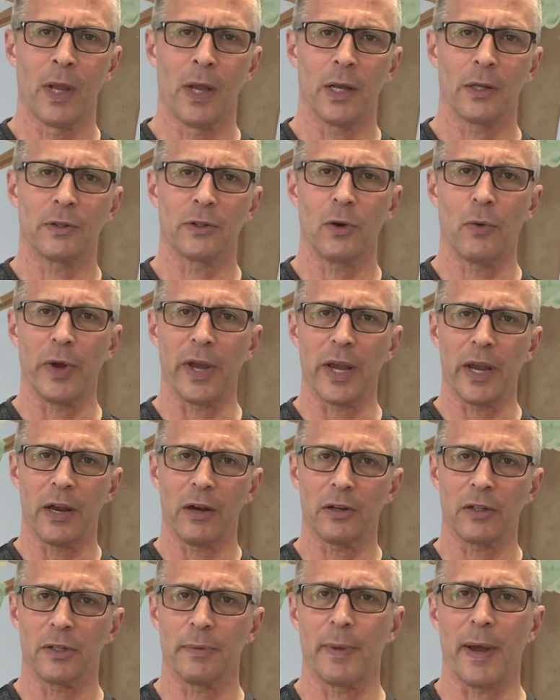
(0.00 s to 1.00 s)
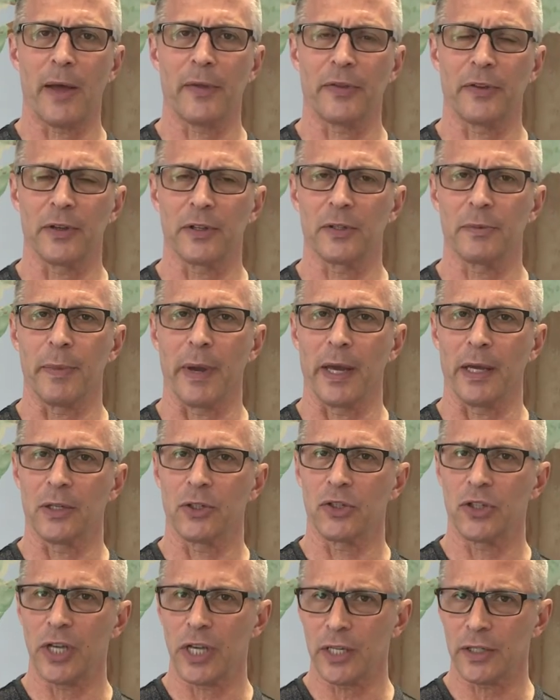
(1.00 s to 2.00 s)
And so he hears about this man,
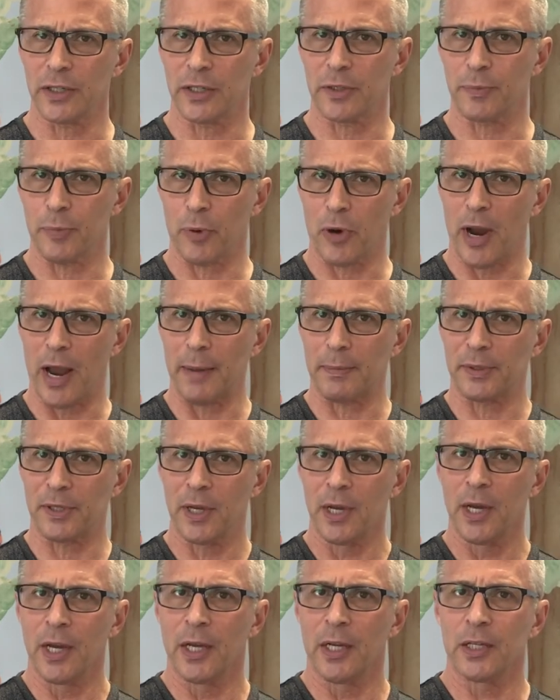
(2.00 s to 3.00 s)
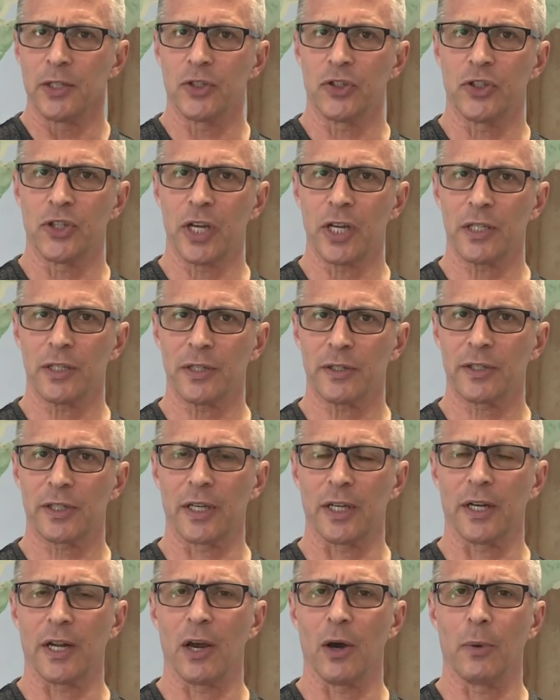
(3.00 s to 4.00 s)
Jesus. Perhaps Jesus
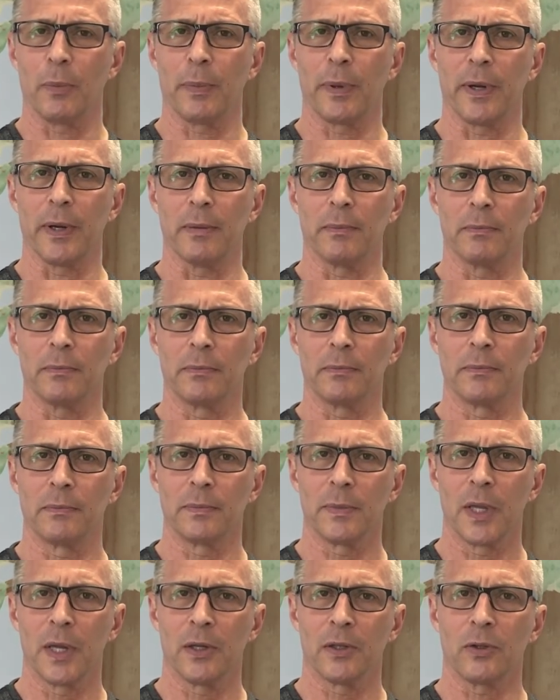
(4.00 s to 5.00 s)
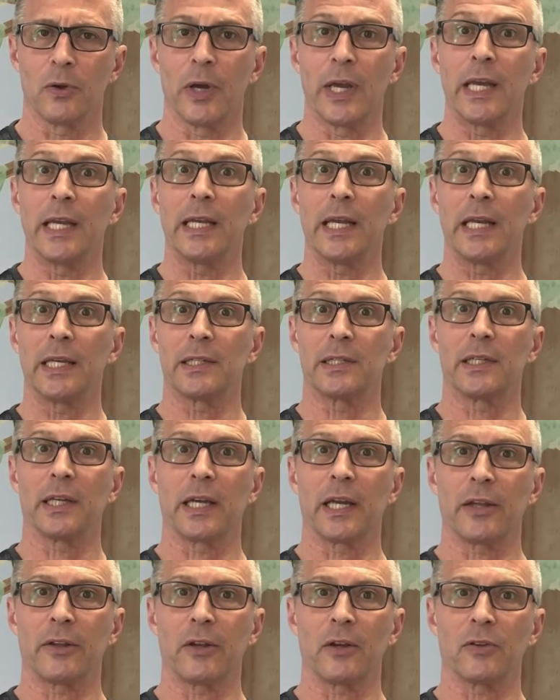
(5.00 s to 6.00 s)
can help him. So he needs to
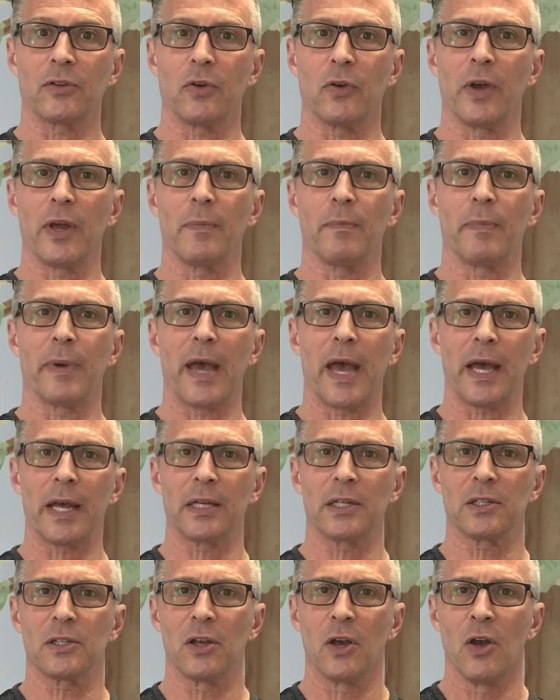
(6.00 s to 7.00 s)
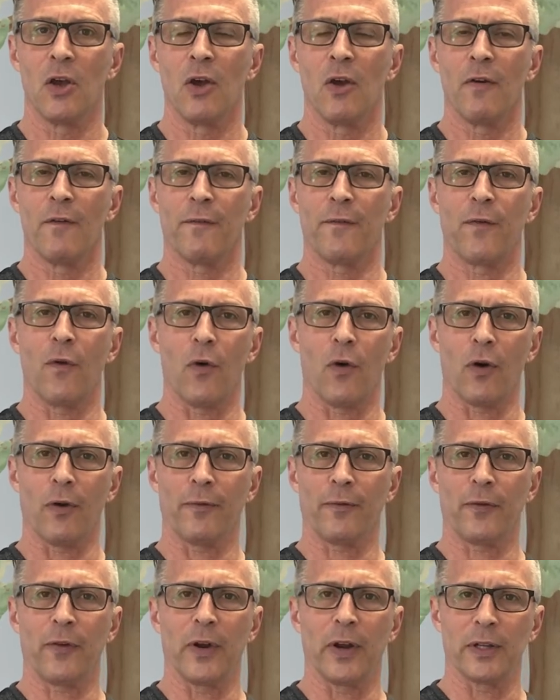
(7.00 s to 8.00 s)
get there. So he begs for
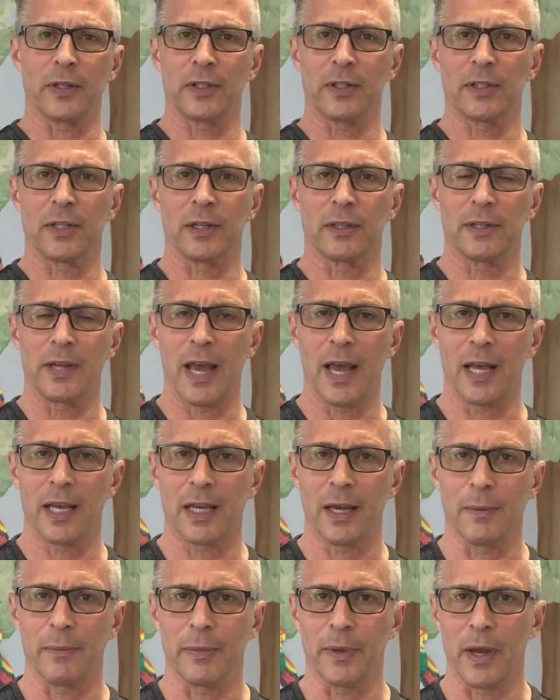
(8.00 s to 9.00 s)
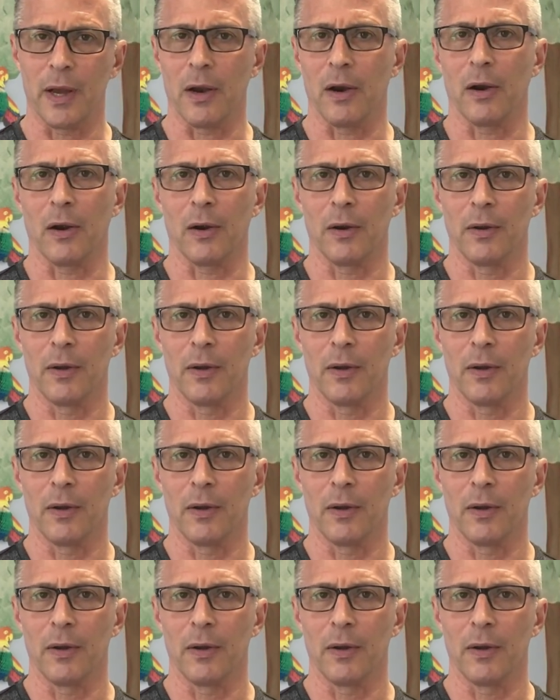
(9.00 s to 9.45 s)
friends to take him there.